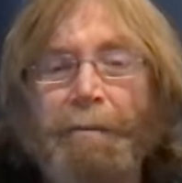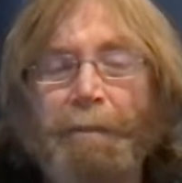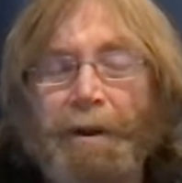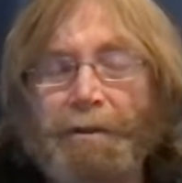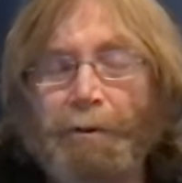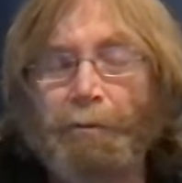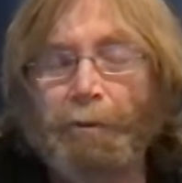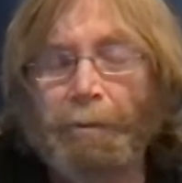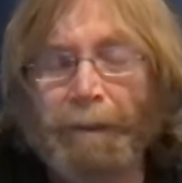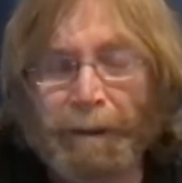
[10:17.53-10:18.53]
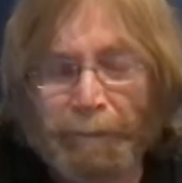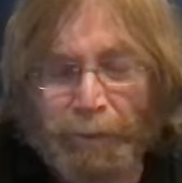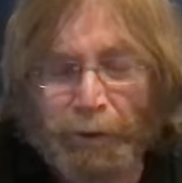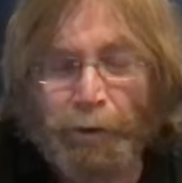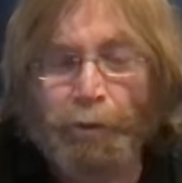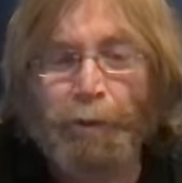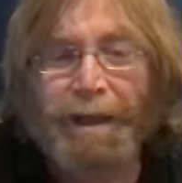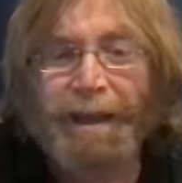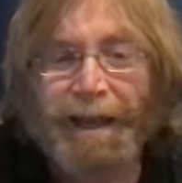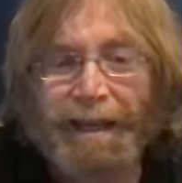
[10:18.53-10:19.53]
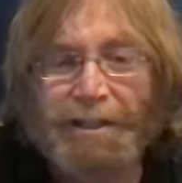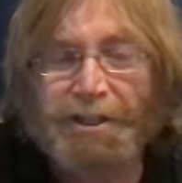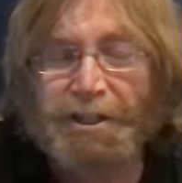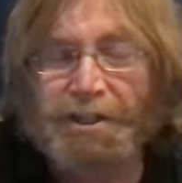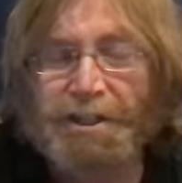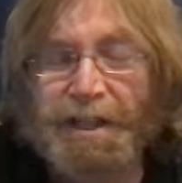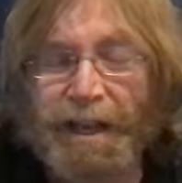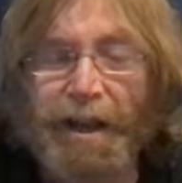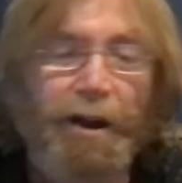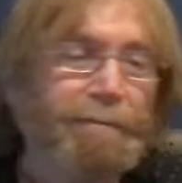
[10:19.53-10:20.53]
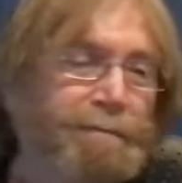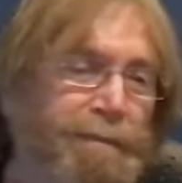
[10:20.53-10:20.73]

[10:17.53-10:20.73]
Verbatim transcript: But remember, we can't just say, oh,